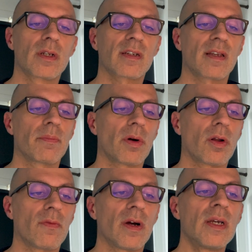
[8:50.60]

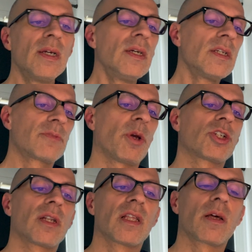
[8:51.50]
example of a
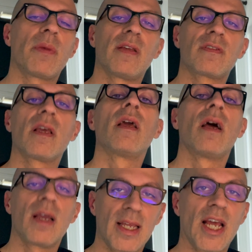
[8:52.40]
spatial database
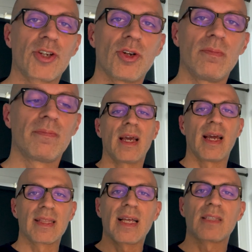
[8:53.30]
in action.
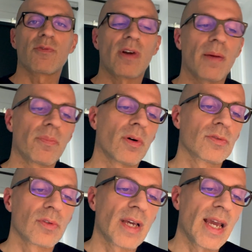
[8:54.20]
And that's wrap on
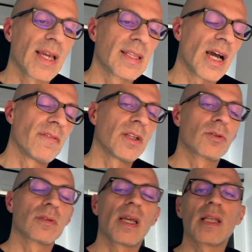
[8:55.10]
today dive
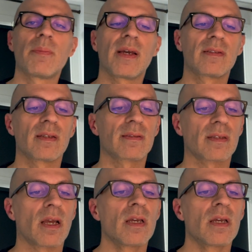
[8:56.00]
into databases.